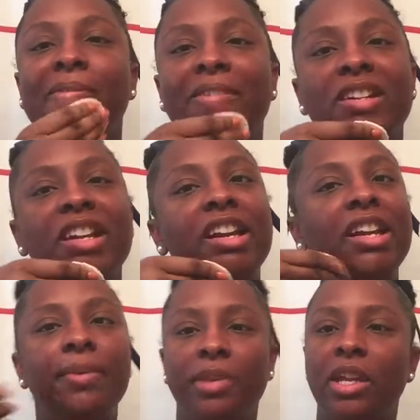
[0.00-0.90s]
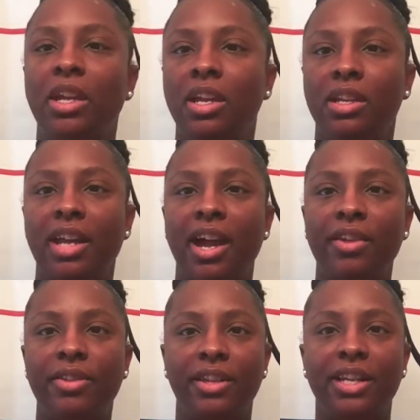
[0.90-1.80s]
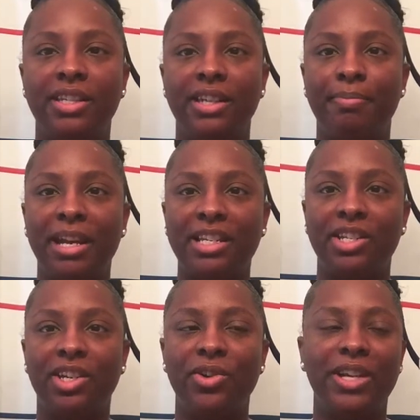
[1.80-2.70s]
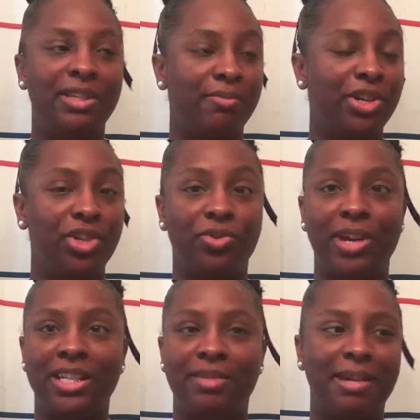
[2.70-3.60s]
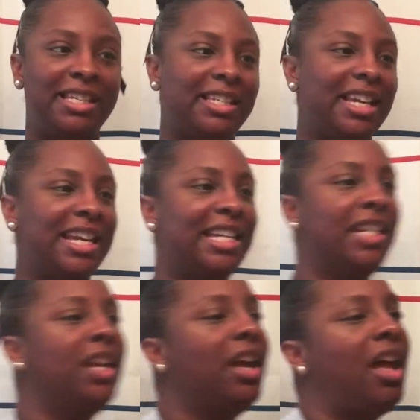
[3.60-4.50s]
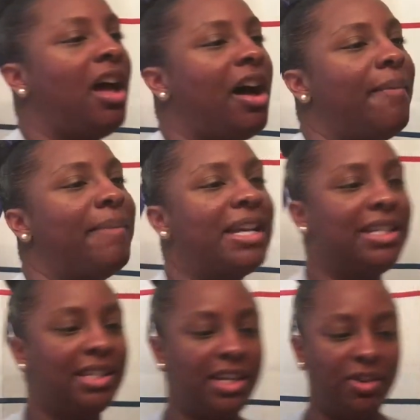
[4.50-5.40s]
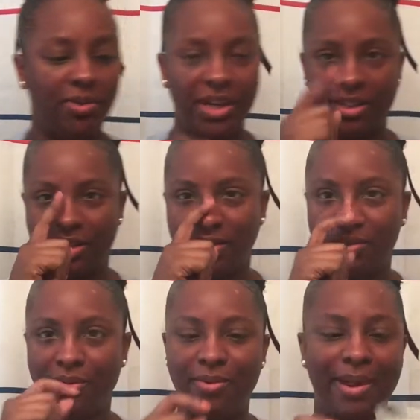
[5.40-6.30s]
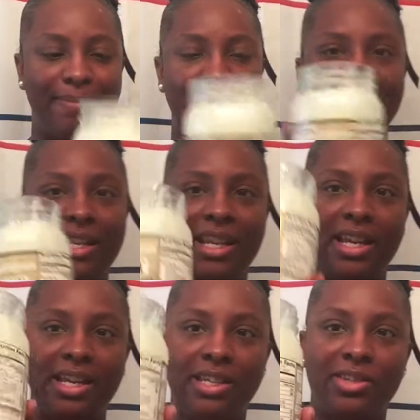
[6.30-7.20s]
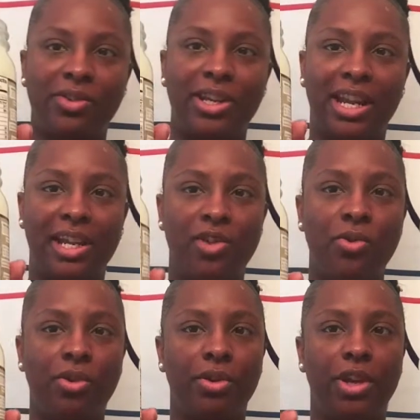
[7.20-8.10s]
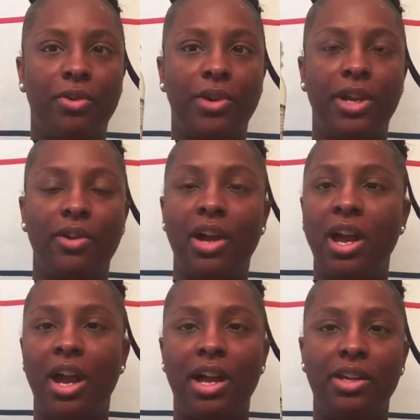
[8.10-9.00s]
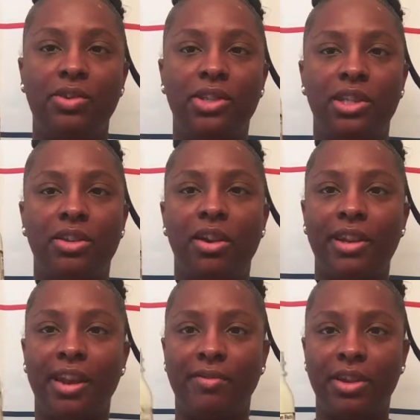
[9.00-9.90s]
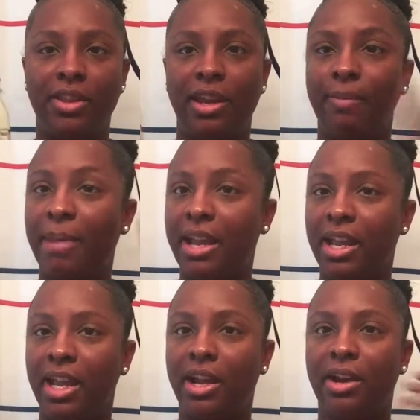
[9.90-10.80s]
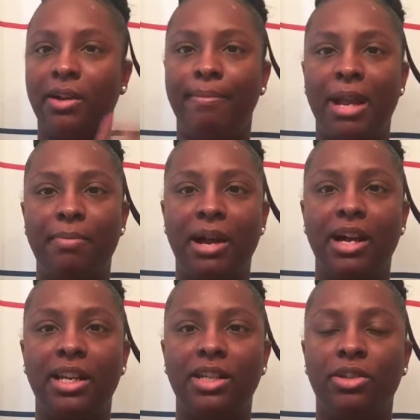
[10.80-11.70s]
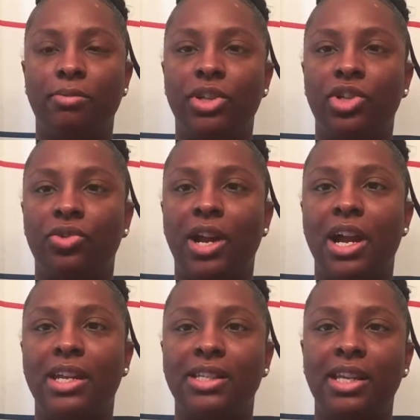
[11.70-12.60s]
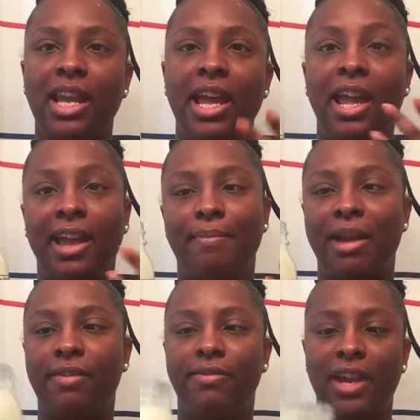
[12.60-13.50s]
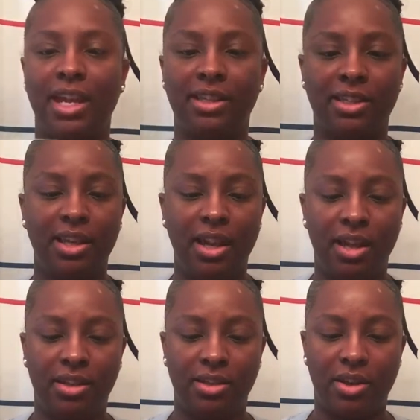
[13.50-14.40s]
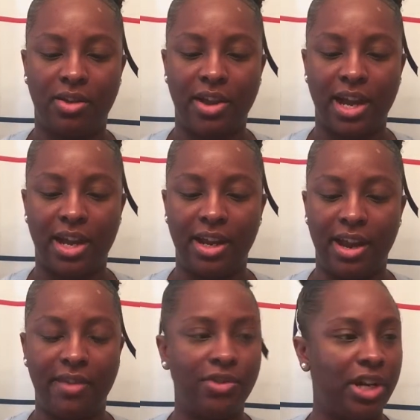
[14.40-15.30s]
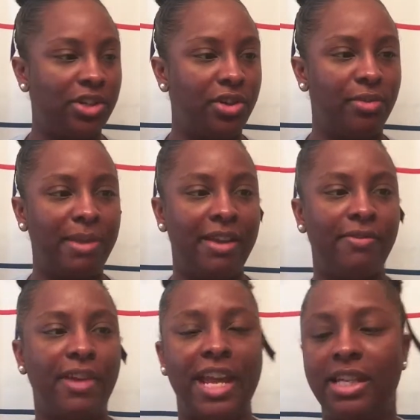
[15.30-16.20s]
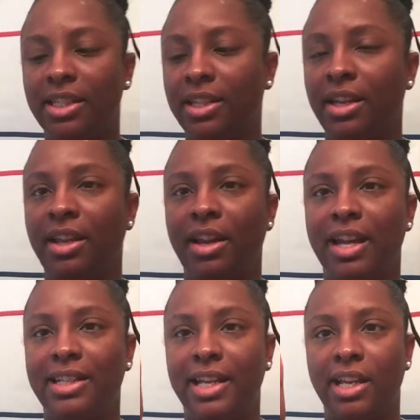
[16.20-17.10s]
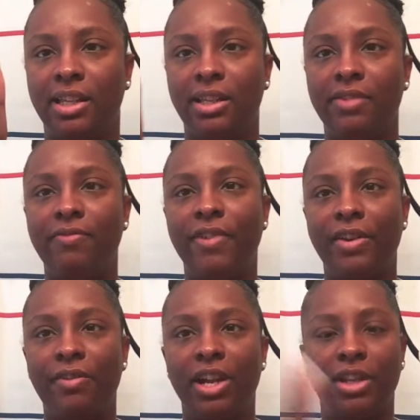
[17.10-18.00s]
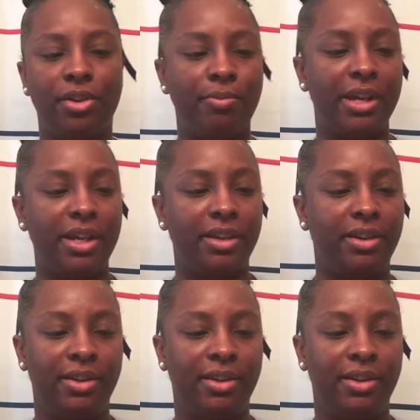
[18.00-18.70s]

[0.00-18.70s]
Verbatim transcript: Okay, now the next step I do is moisturize my skin. My secret weapon is organic coconut oil. I use this on everything, my hair, my body to moisturize, and my face. So I, after I tone my face, I take a very, very little bit,